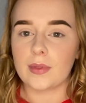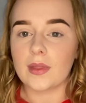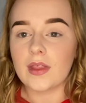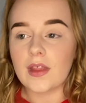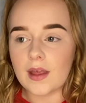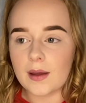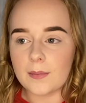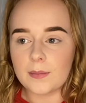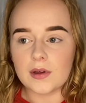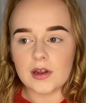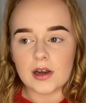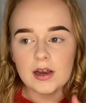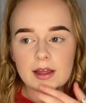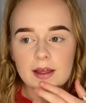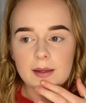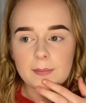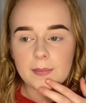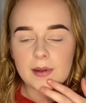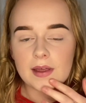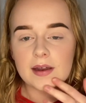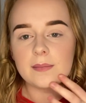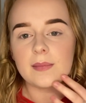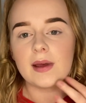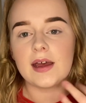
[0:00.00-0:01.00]
I'm gonna
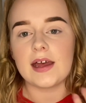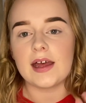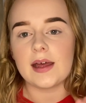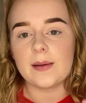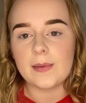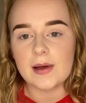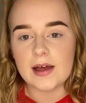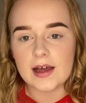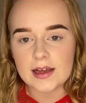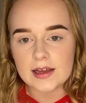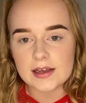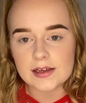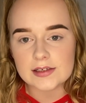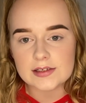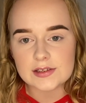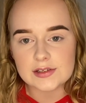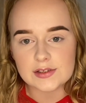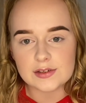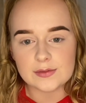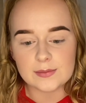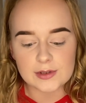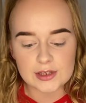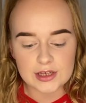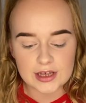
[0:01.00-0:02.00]
pin my hair back,
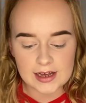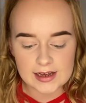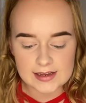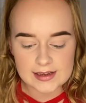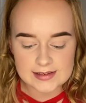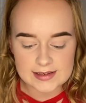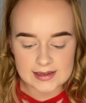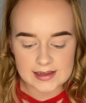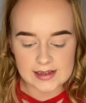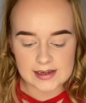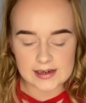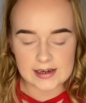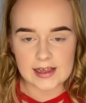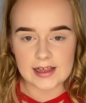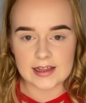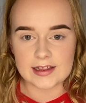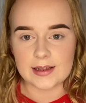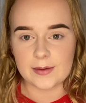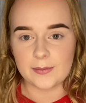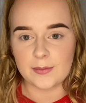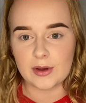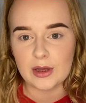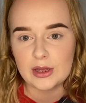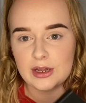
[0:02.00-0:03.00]
zoom you guys in, and
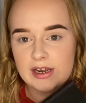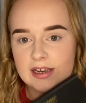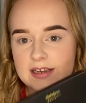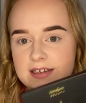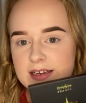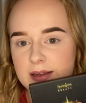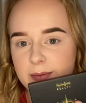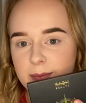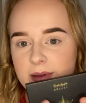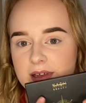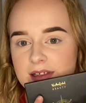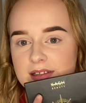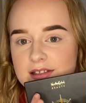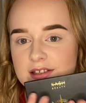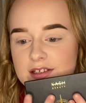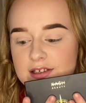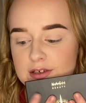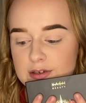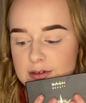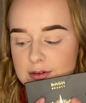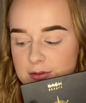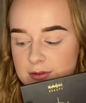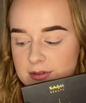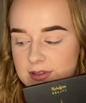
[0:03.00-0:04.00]
then we're gonna dip
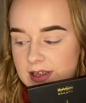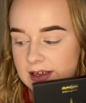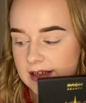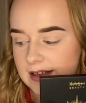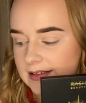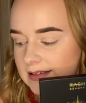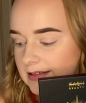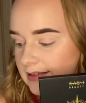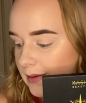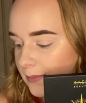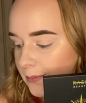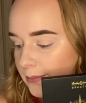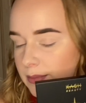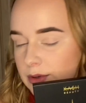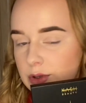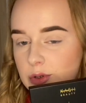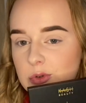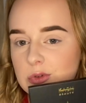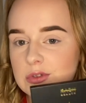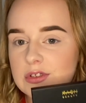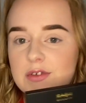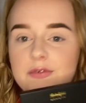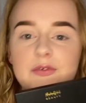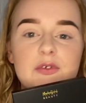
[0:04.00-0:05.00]
into this
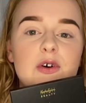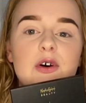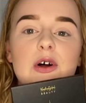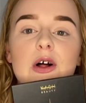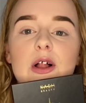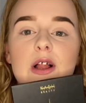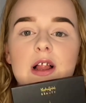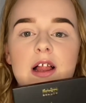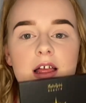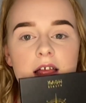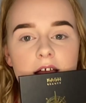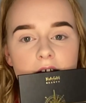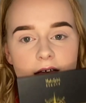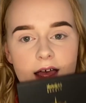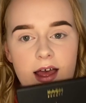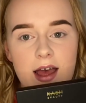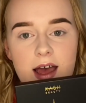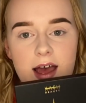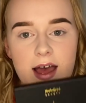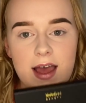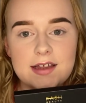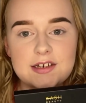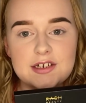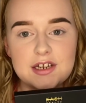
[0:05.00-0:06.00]
beautiful
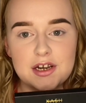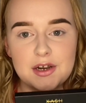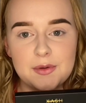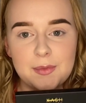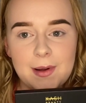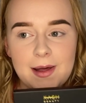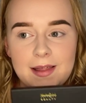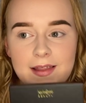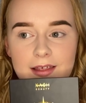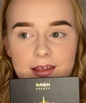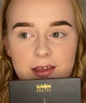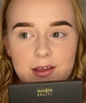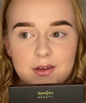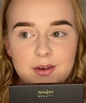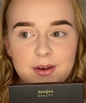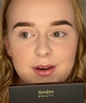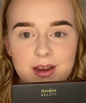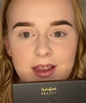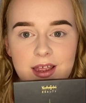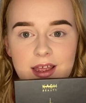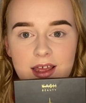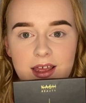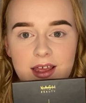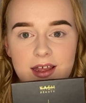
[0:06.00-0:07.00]
eyeshadow palette and
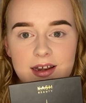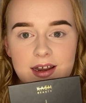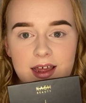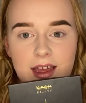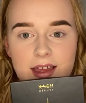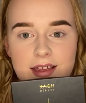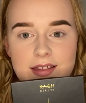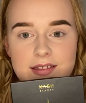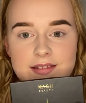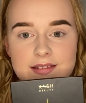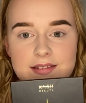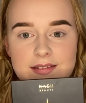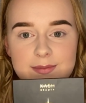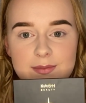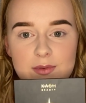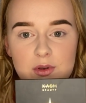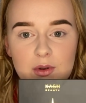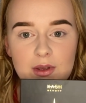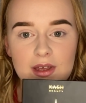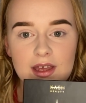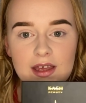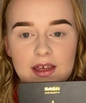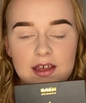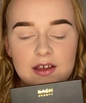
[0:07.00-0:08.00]
create a nice
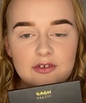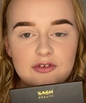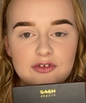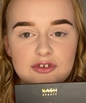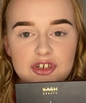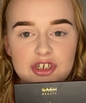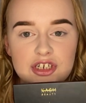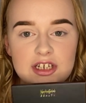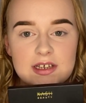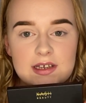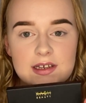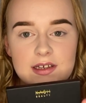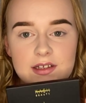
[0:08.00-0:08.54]
smoky grungy